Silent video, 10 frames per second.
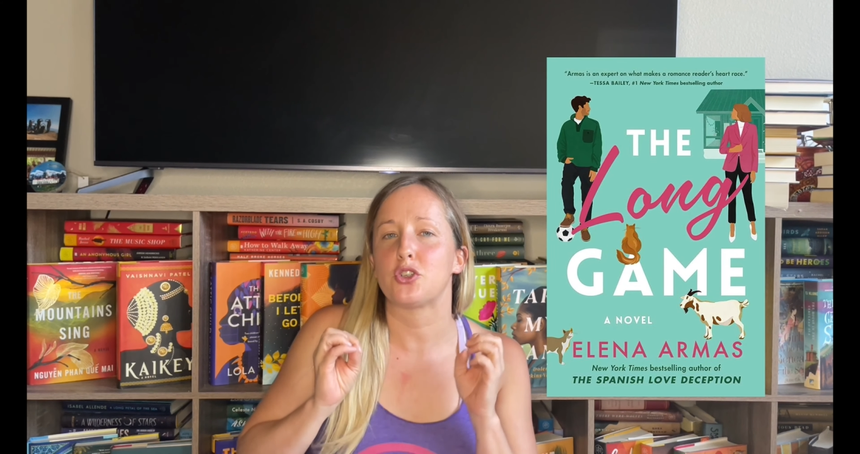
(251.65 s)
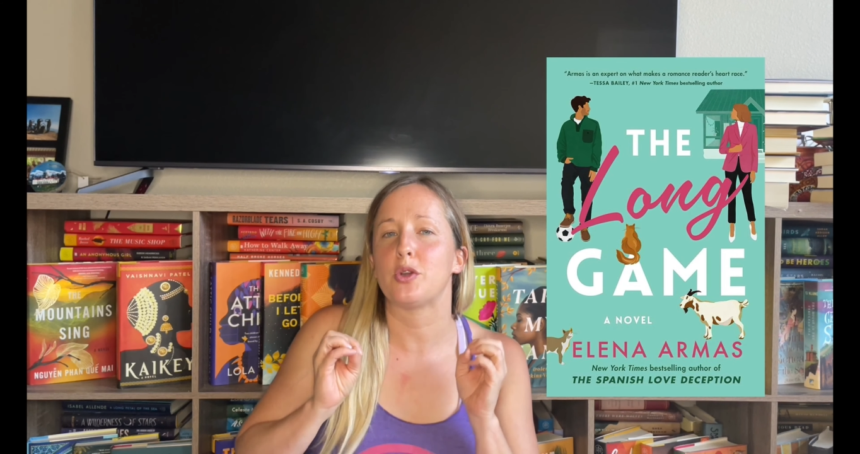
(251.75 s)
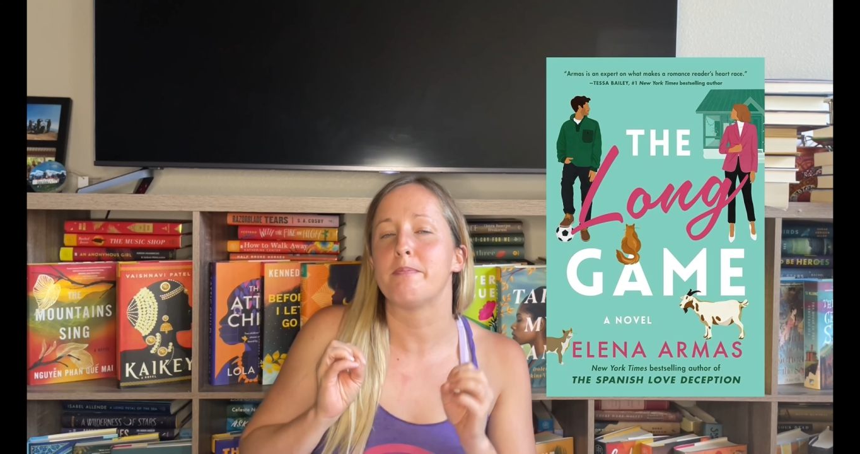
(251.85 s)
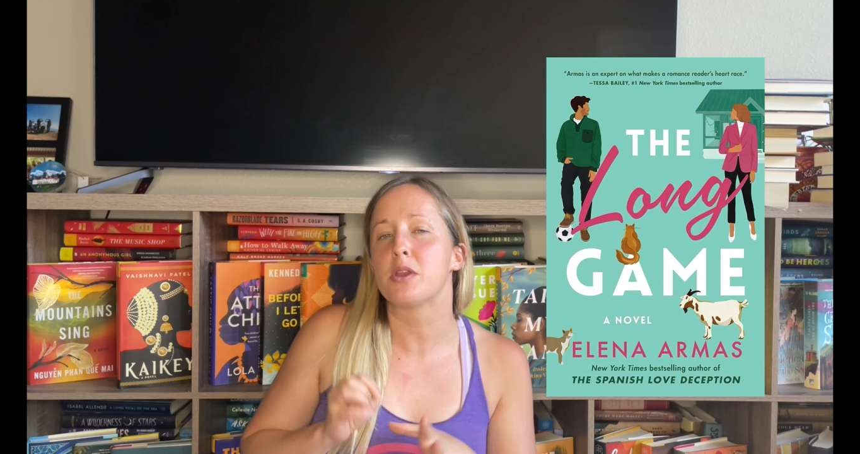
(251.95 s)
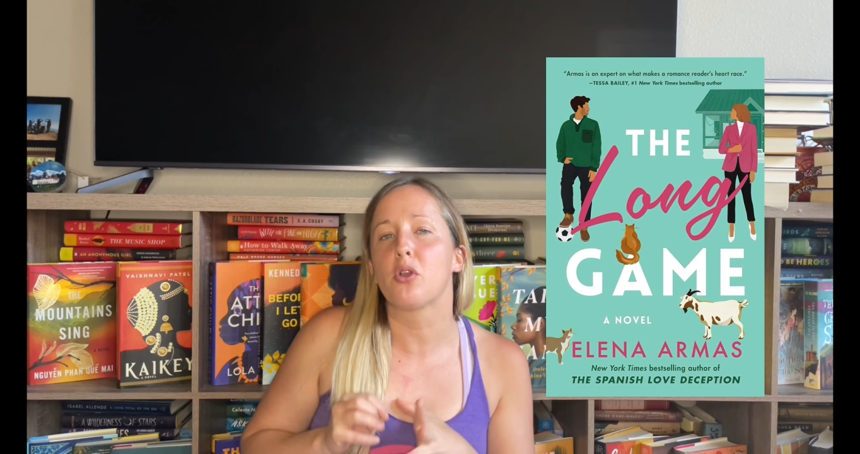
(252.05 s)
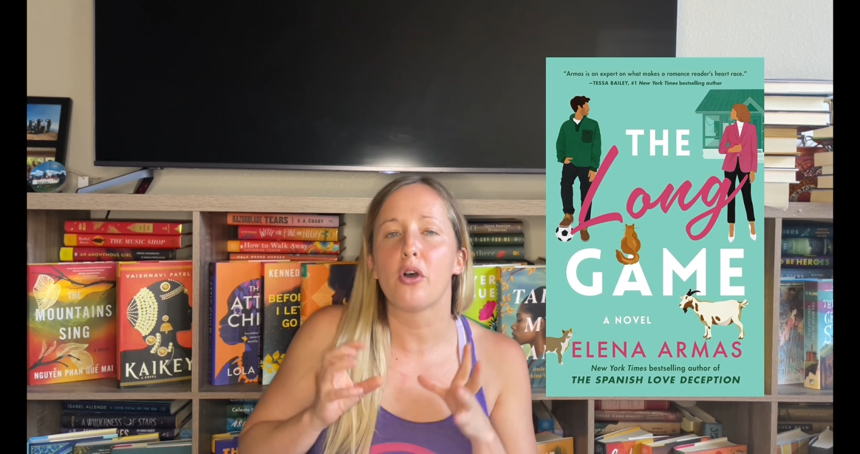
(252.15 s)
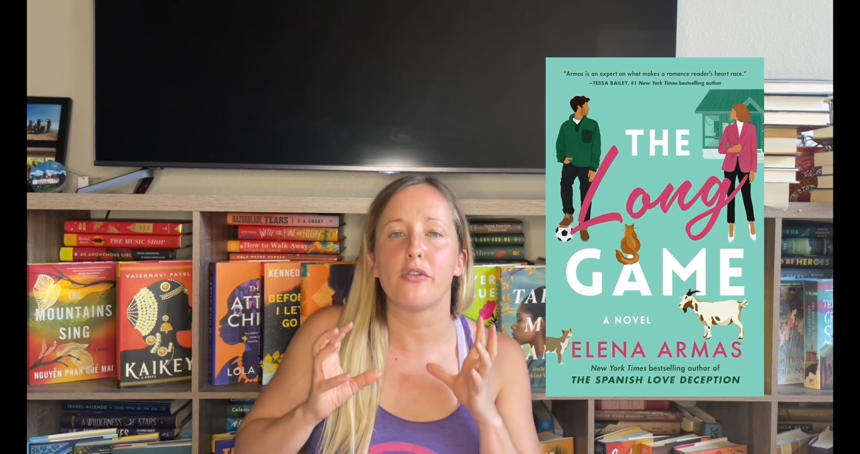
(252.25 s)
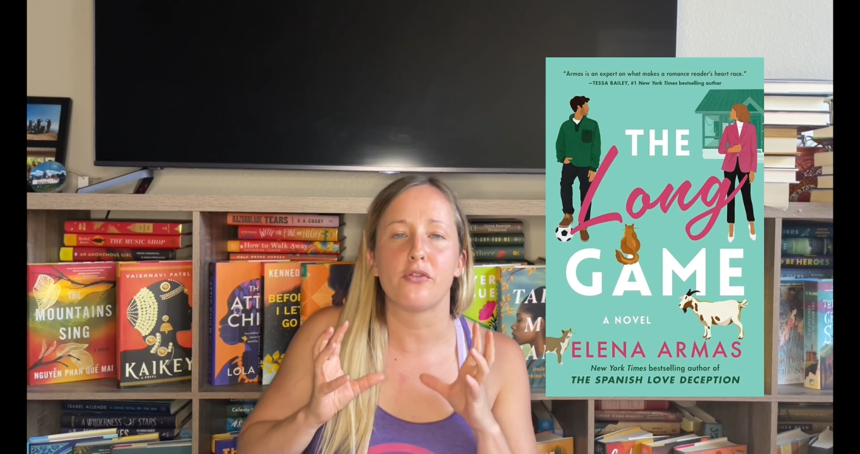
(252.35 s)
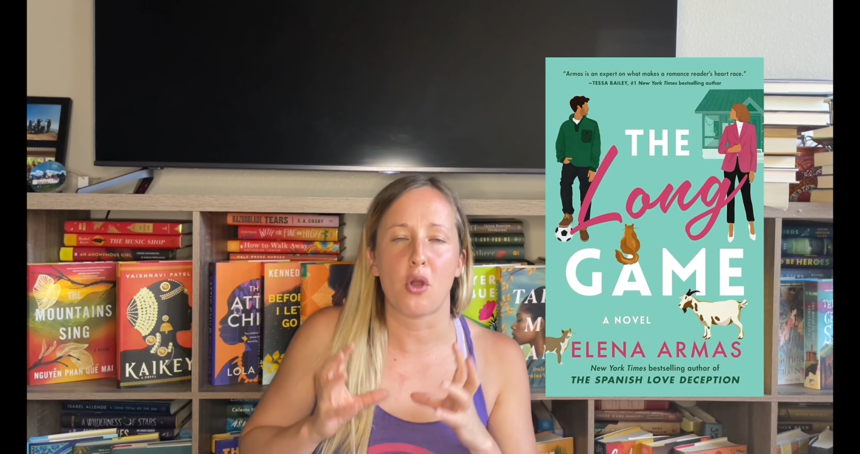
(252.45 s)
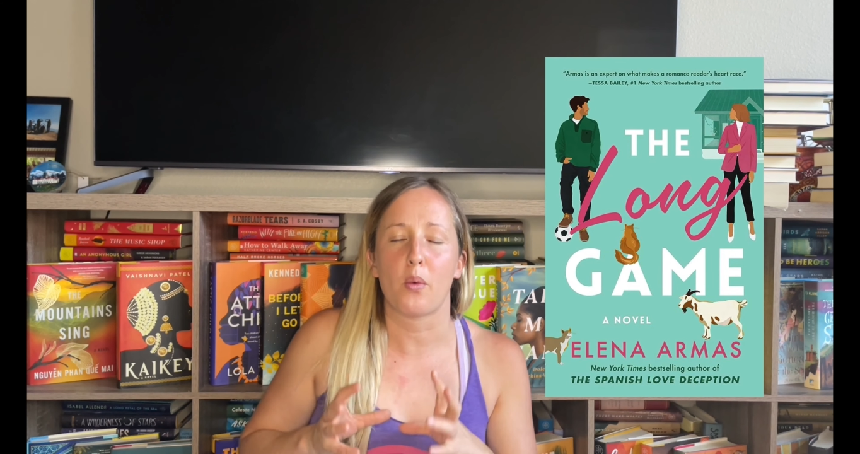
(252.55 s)
to a middle
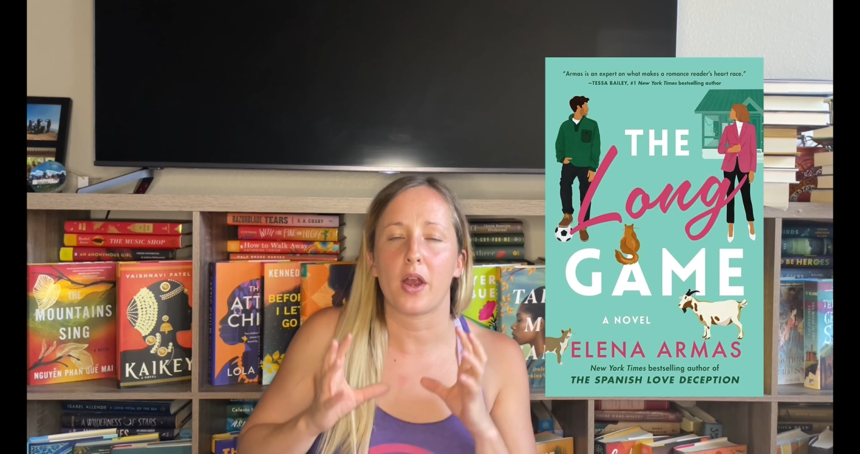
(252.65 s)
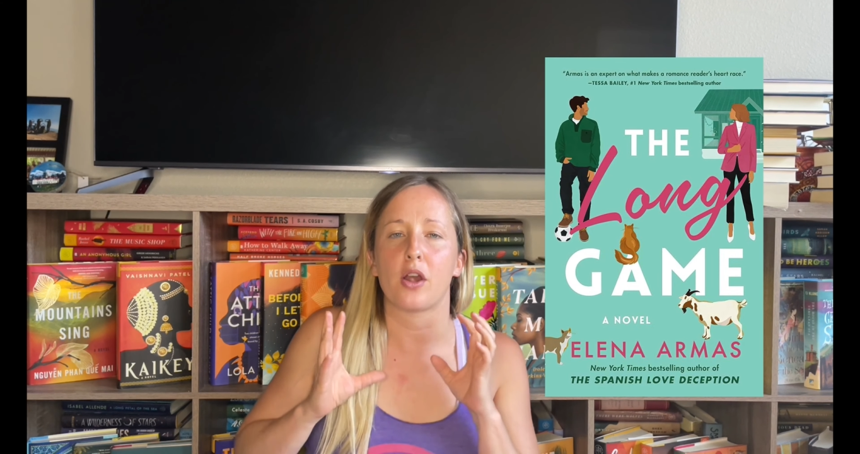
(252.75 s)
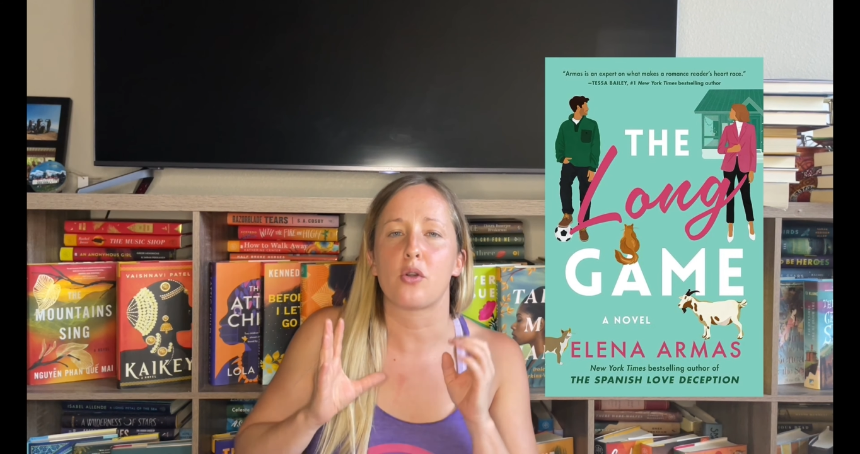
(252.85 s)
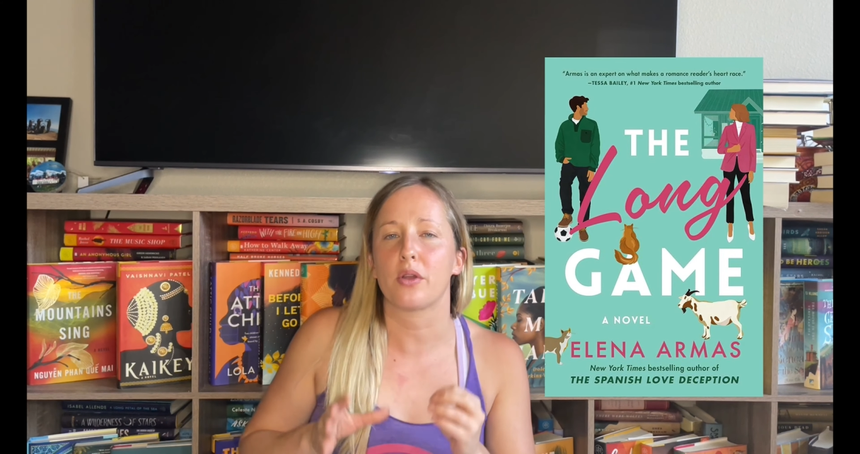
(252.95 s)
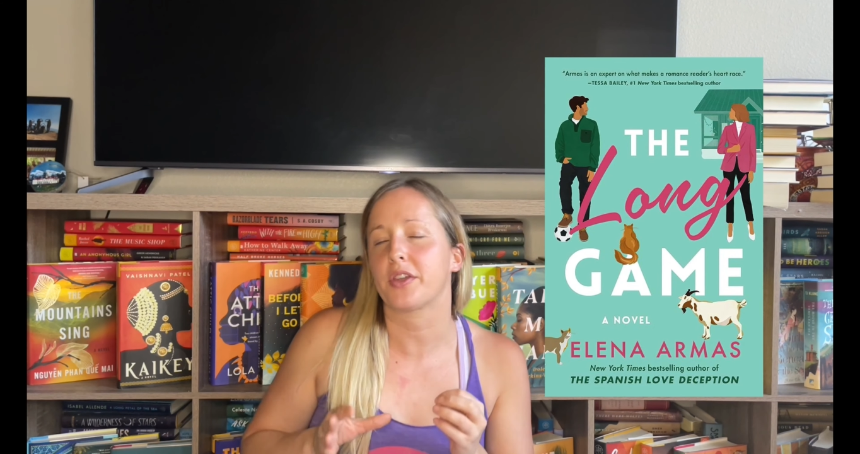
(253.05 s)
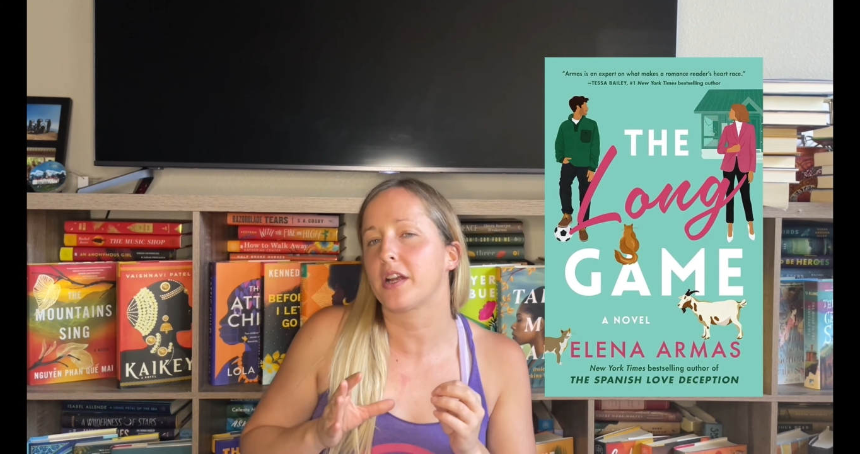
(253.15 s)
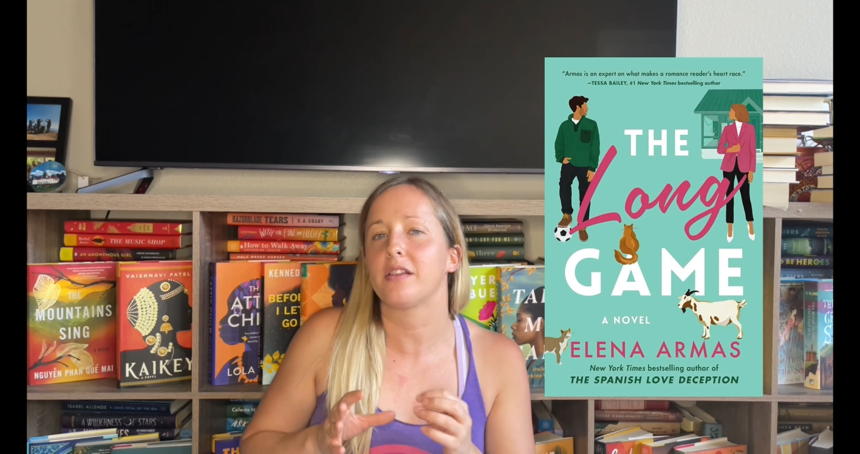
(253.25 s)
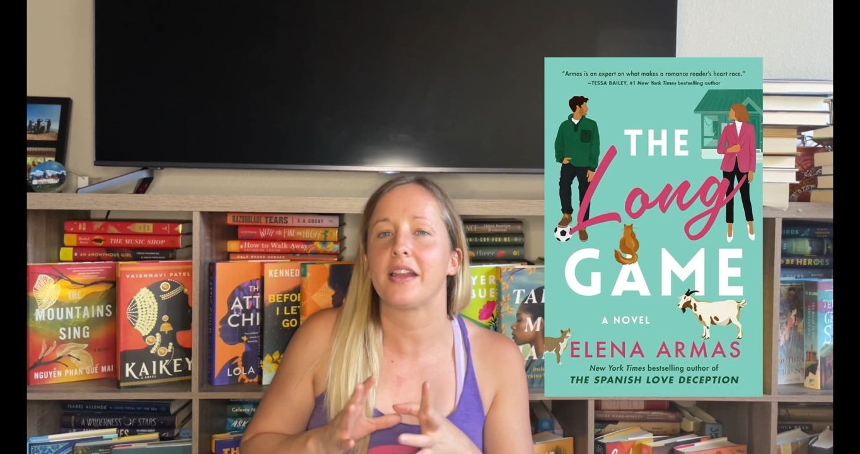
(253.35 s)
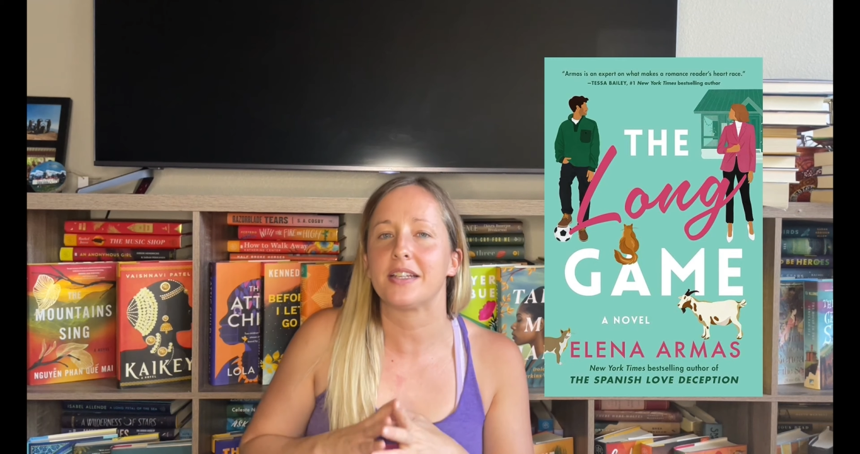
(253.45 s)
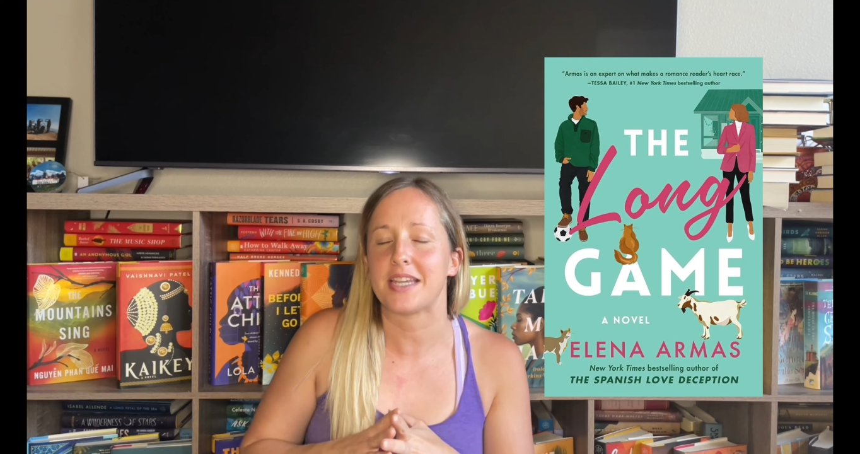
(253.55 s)
of nowhere North
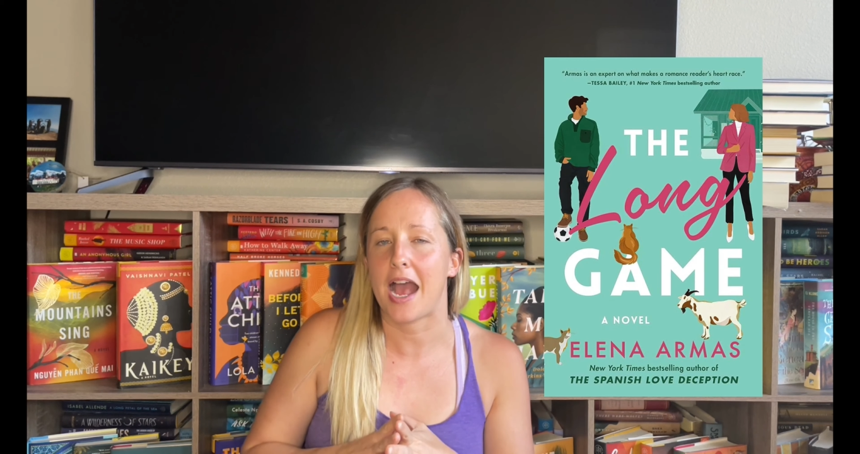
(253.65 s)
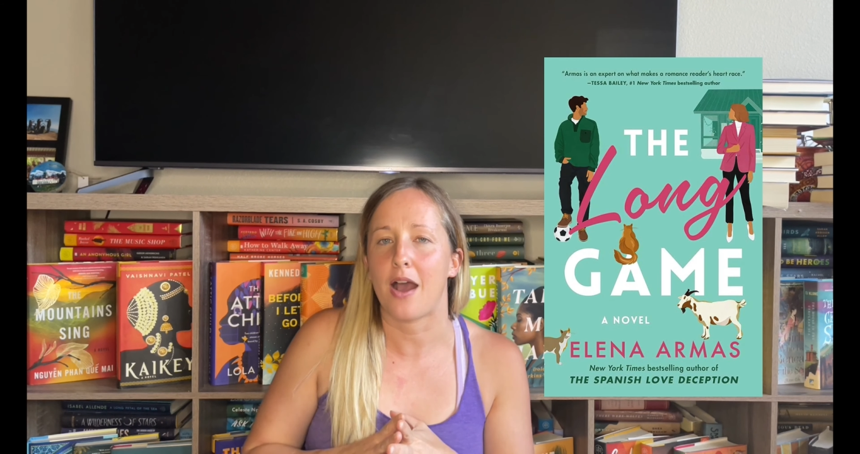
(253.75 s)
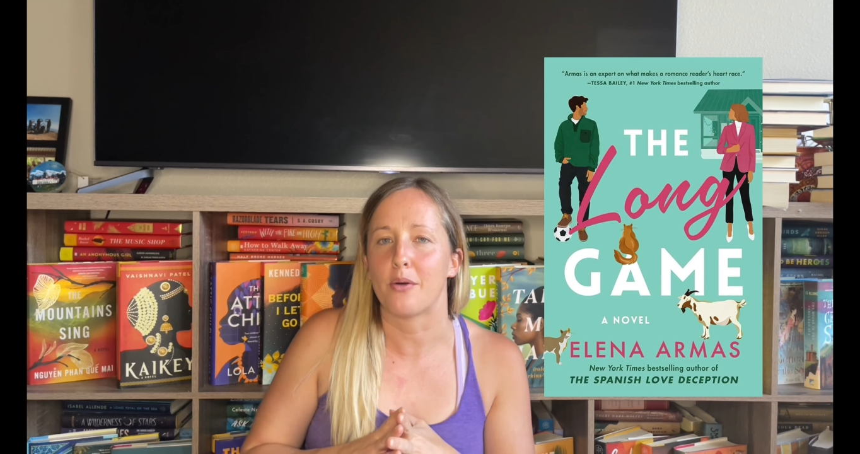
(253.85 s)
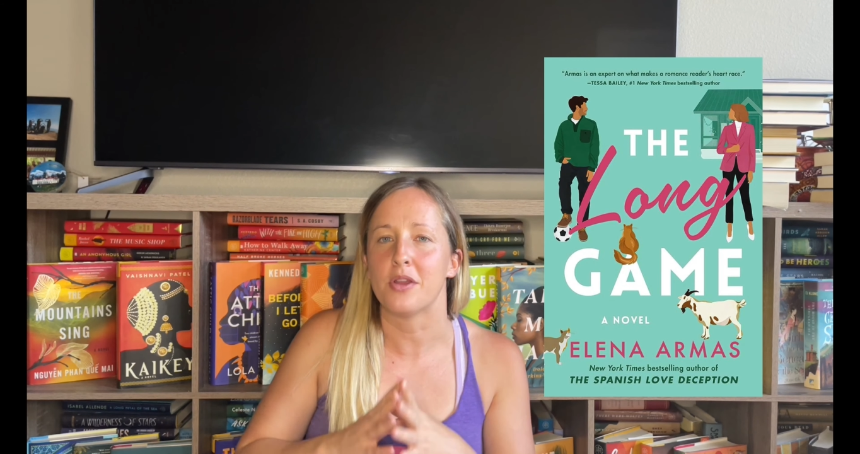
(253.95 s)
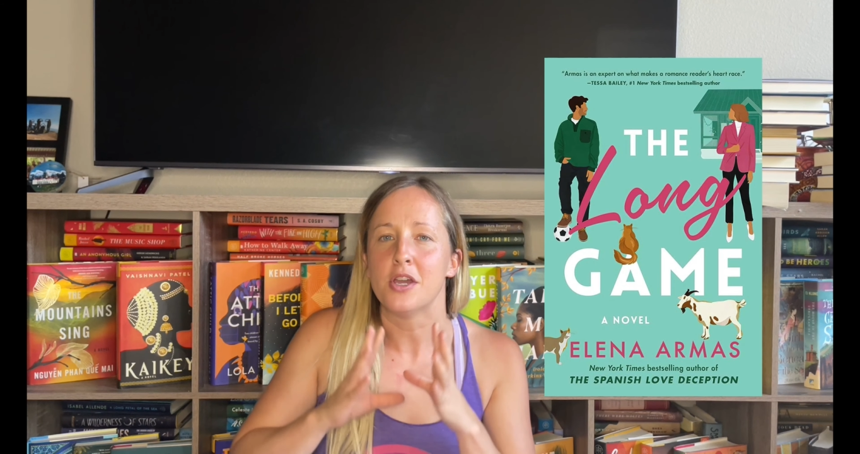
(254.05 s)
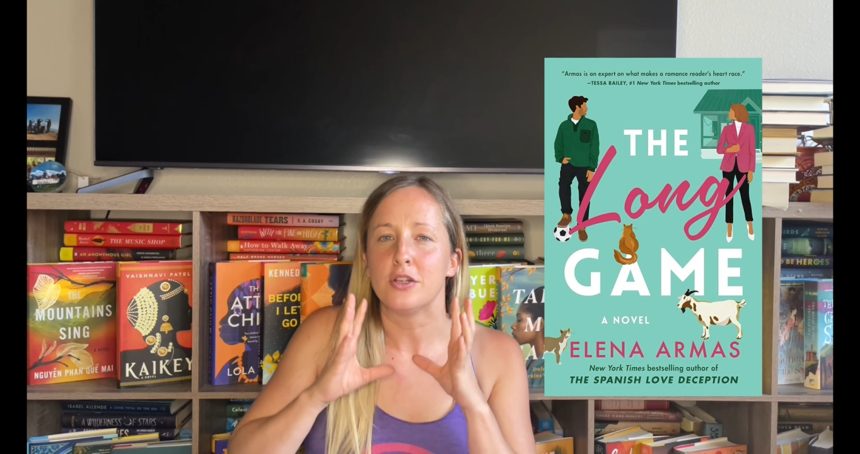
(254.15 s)
Carolina town